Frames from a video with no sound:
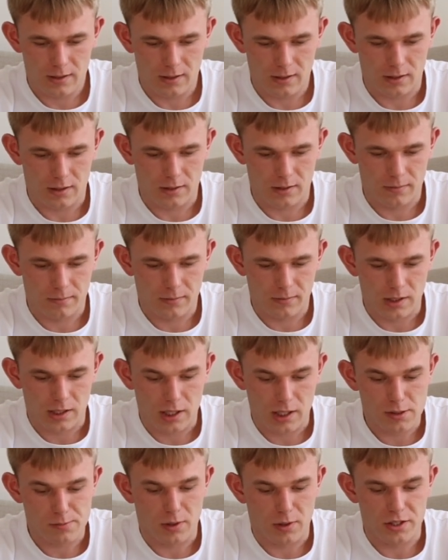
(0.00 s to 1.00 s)
The
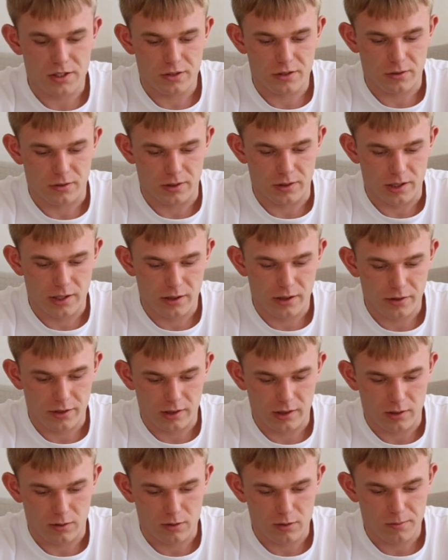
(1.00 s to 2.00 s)
next module here
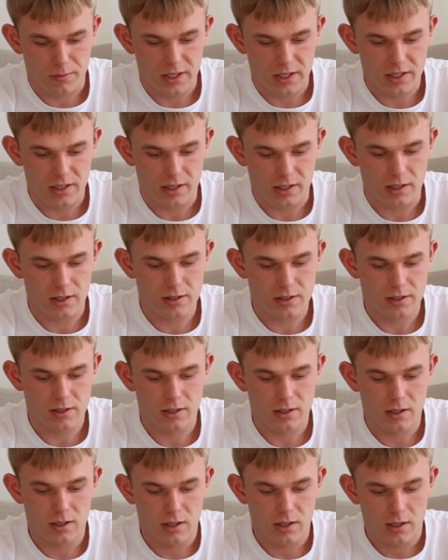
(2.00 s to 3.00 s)
in the automation
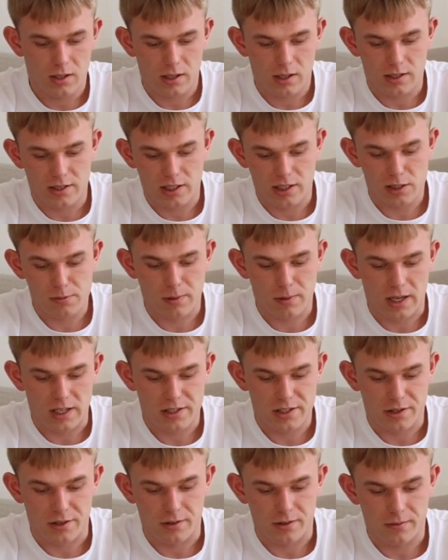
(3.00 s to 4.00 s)
is a text
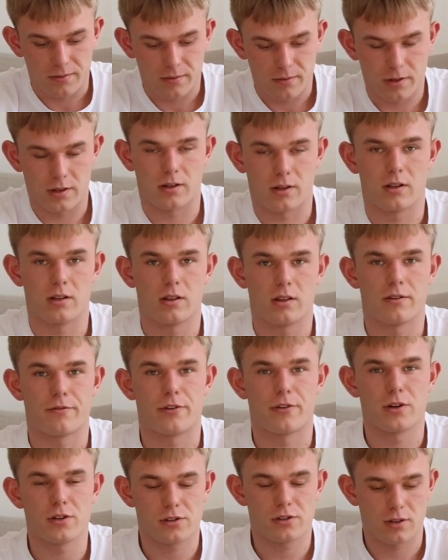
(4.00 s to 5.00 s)
parser. The
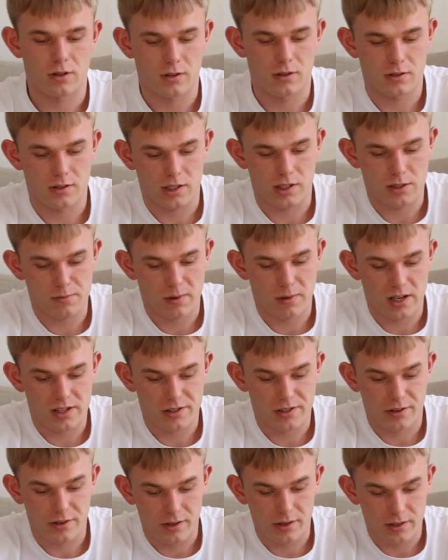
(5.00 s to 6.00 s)
first text
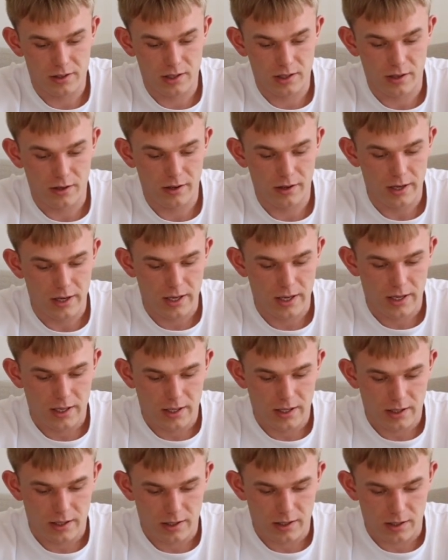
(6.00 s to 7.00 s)
parser here
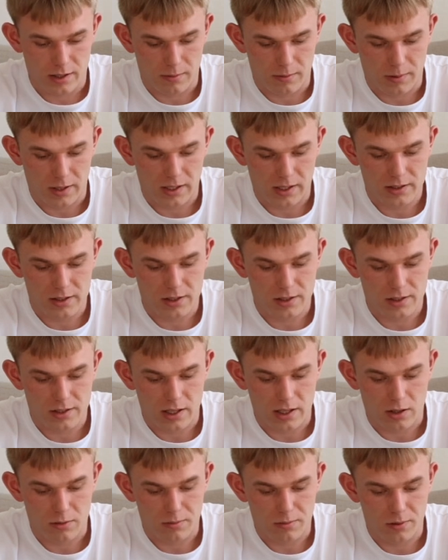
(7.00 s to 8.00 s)
passes
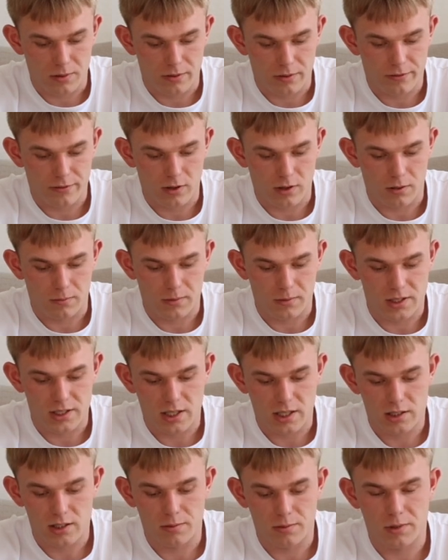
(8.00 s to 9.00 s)
the output from the
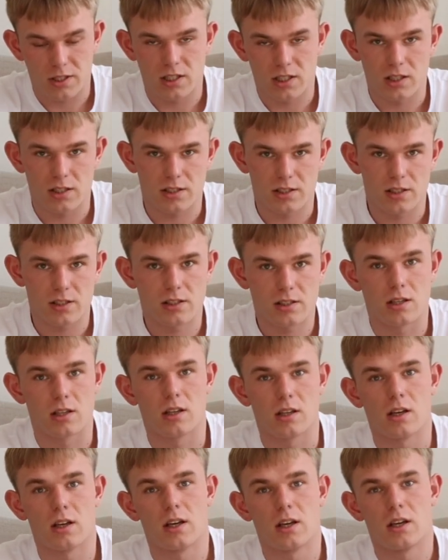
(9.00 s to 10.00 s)
ChatGPT
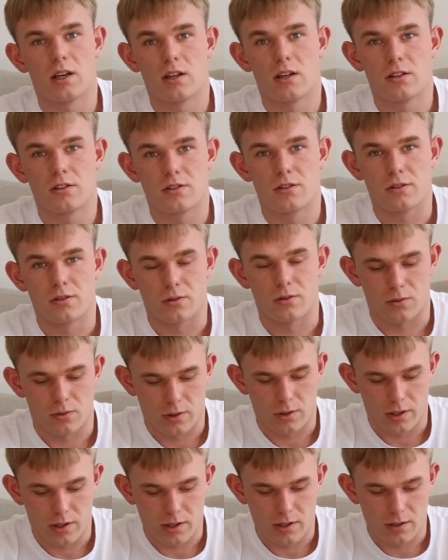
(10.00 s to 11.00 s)
assistant
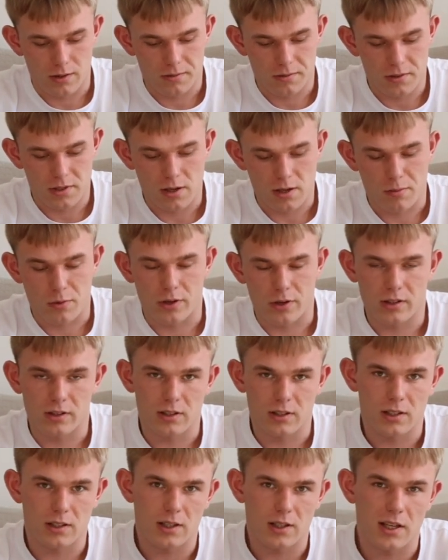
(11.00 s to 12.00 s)
to
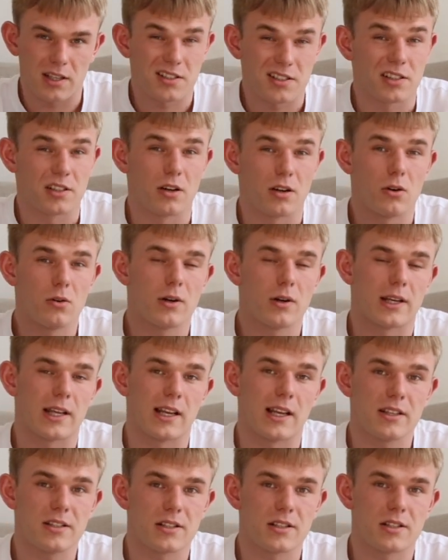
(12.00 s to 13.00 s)
separate the SEO
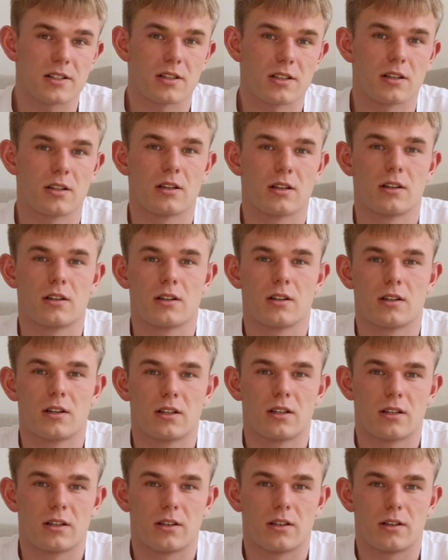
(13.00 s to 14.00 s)
analysis
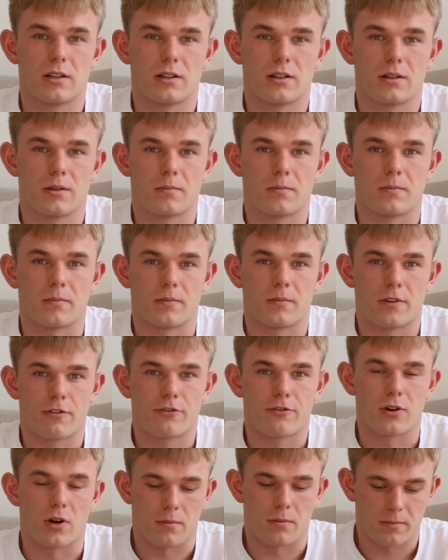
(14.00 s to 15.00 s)

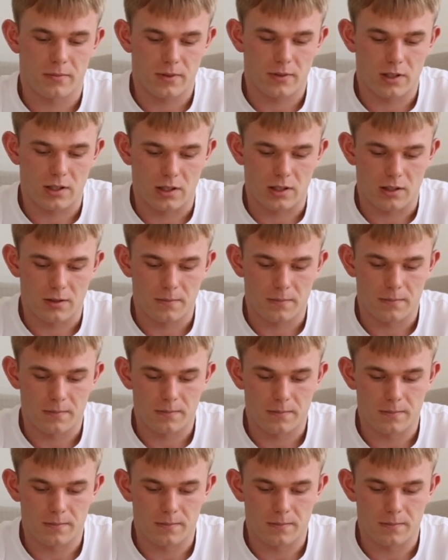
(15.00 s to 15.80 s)
from the